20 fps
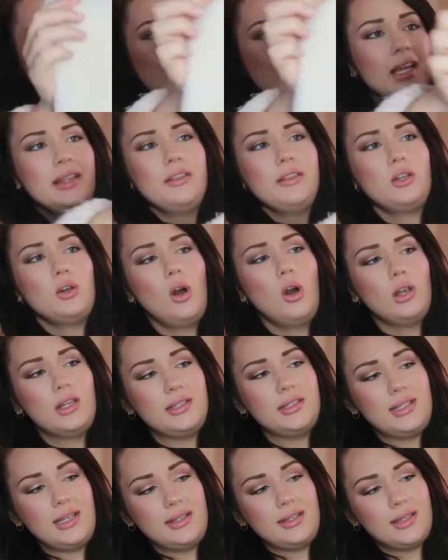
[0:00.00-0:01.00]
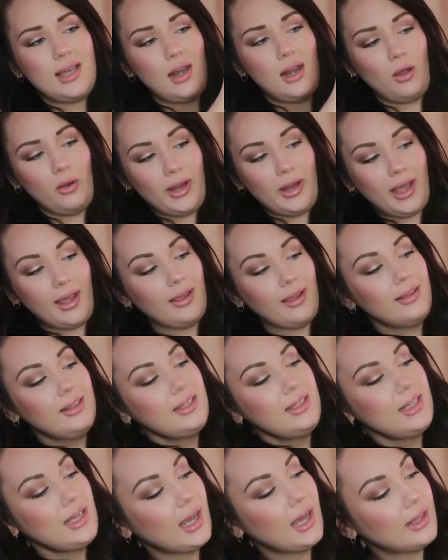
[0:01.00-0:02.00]
and the collar detail on it,
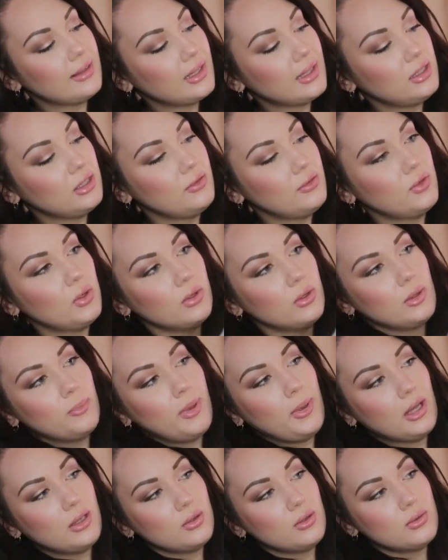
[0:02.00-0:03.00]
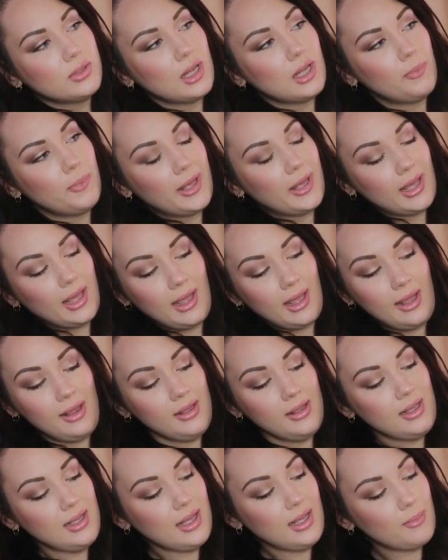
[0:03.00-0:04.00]
and then you've got the buckles up here,
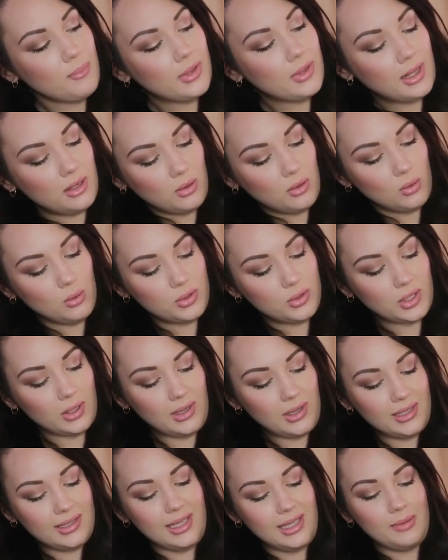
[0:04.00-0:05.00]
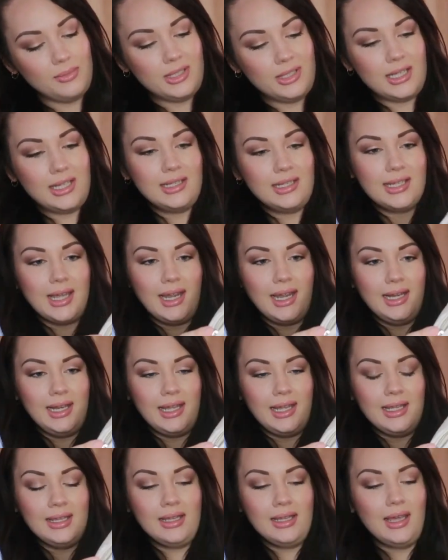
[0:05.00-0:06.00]
but then also the zip
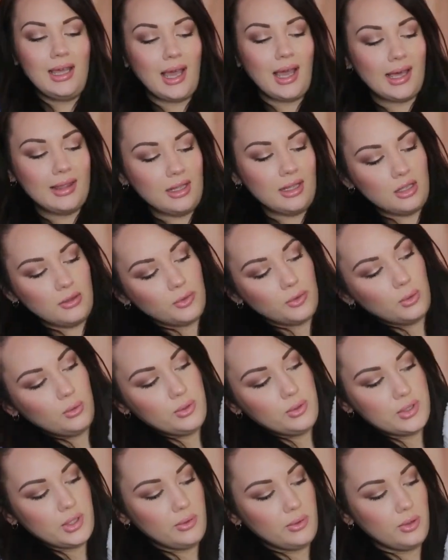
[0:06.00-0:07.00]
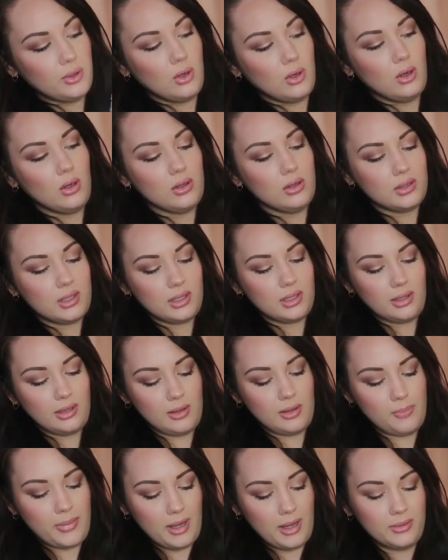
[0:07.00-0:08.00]
detailing, and then you've also got
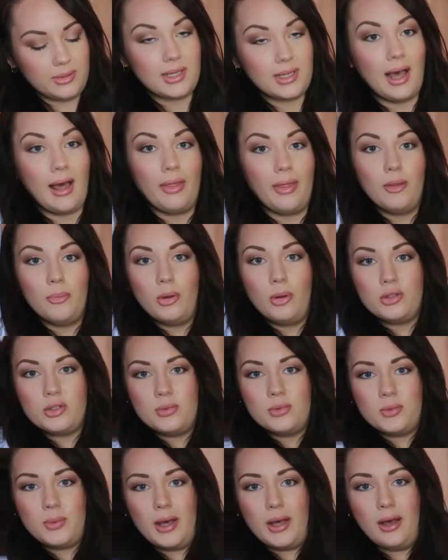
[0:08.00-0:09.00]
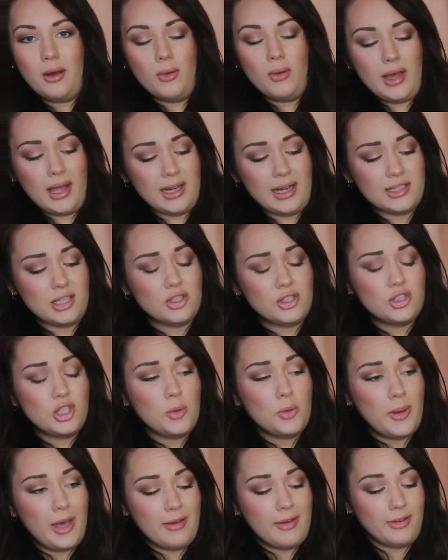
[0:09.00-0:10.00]
the belts at the bottom as well. It's a
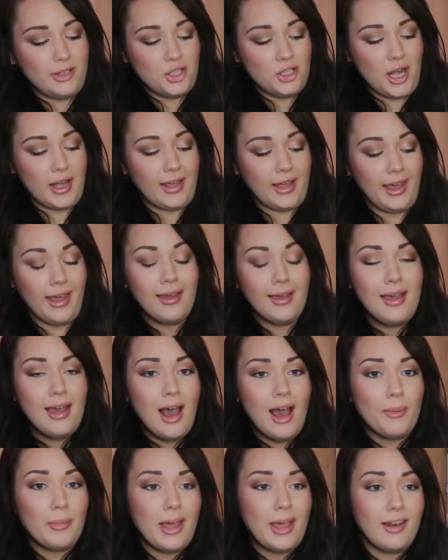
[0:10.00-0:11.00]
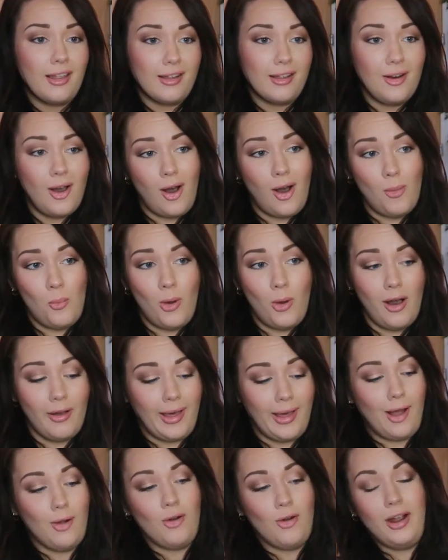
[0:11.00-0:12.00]
super heavy jacket. I'm getting like an arm
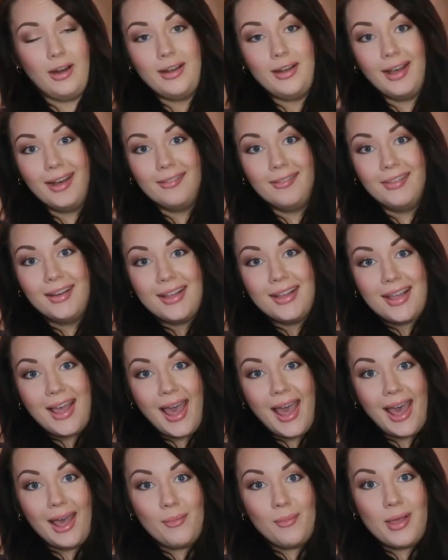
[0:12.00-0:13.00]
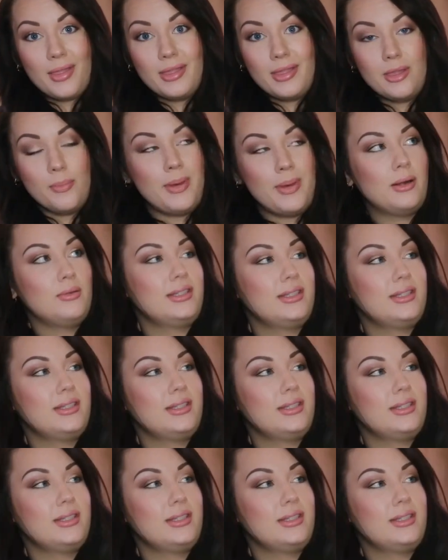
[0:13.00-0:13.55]
workout right now. And then the belt